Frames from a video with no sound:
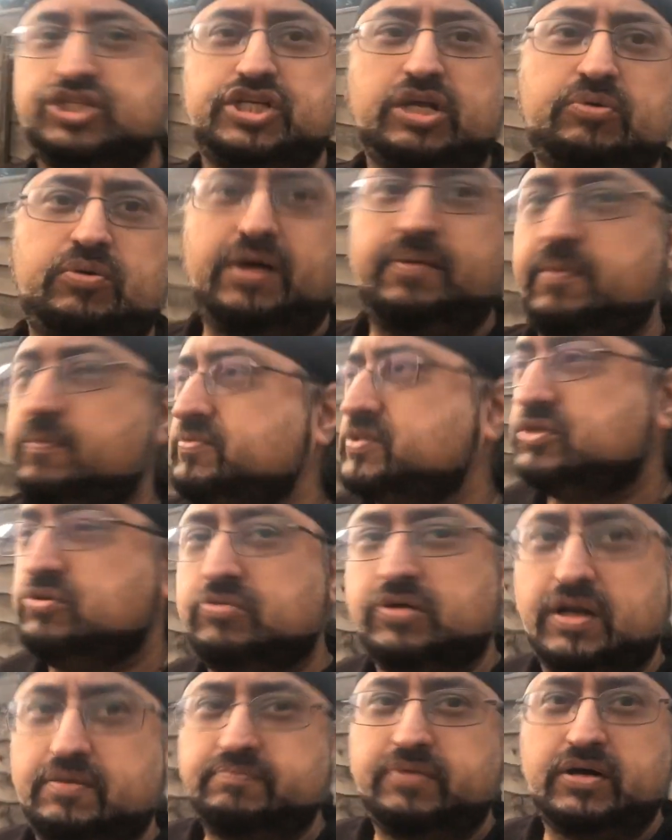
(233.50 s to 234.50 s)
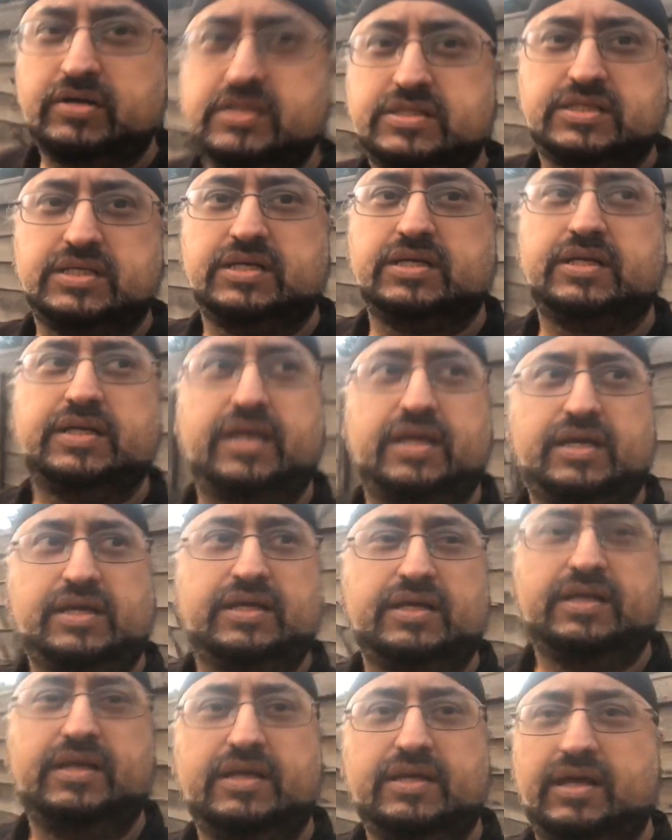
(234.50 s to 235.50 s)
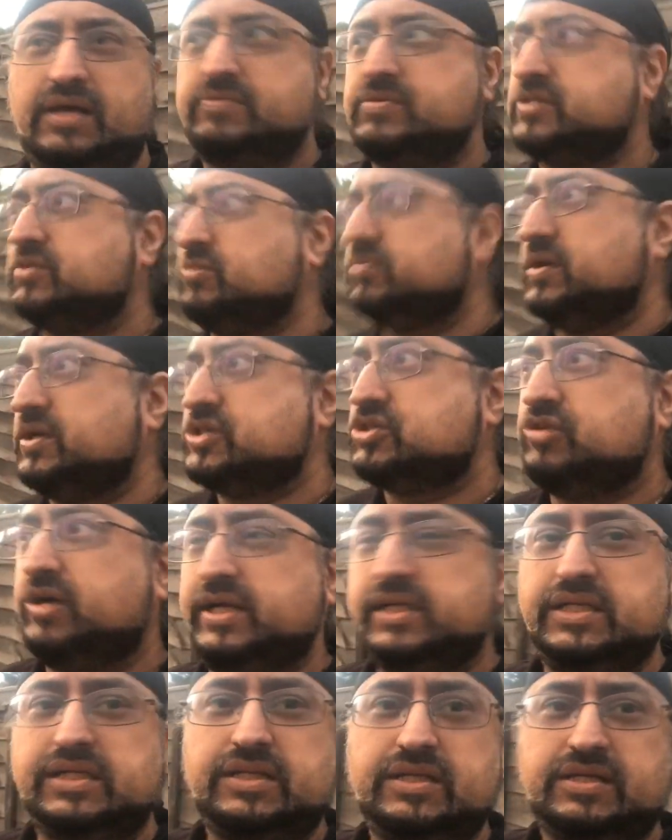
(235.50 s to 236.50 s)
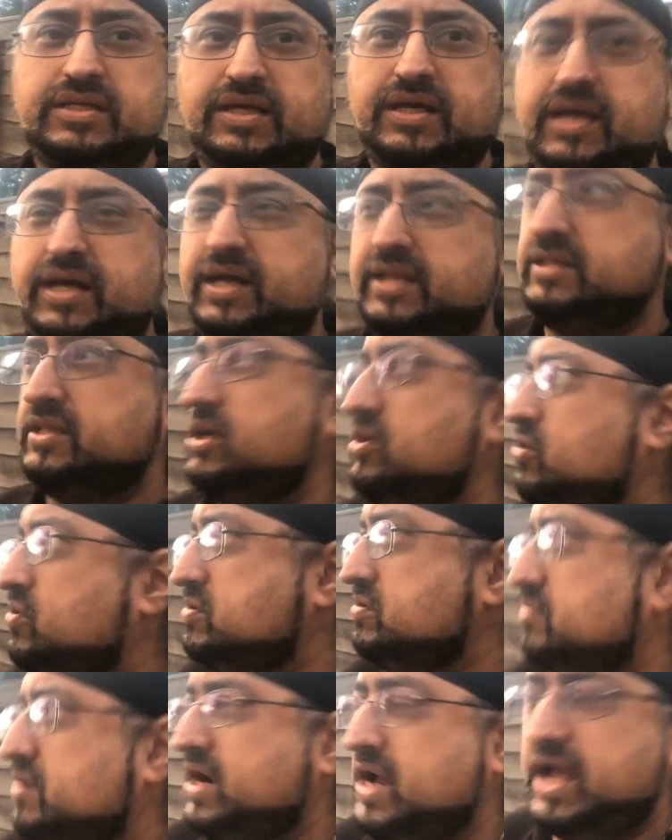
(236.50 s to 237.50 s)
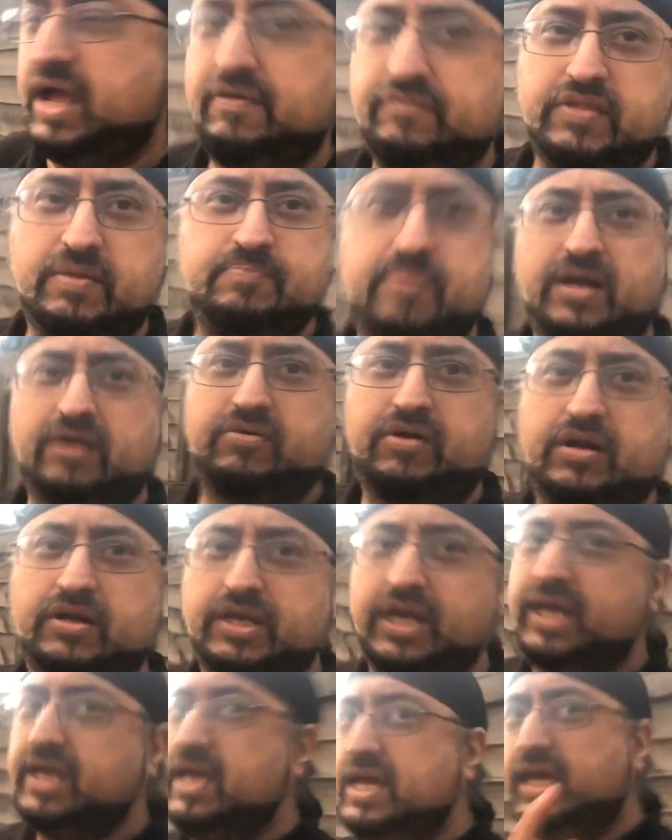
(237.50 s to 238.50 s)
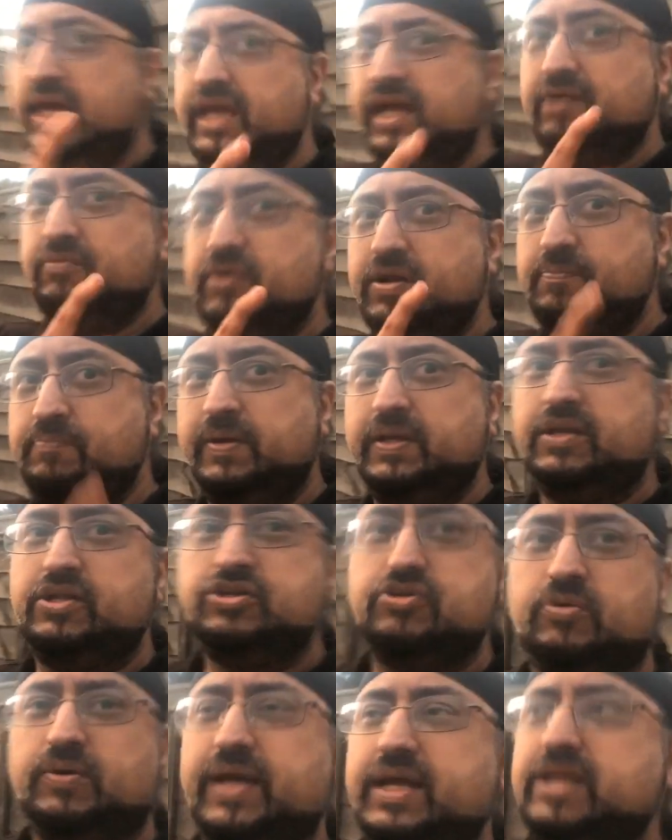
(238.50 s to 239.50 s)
show up, I'm still going to box, yeah? I'm still going to train. And the longer I have, the better I'll get. It would have been in your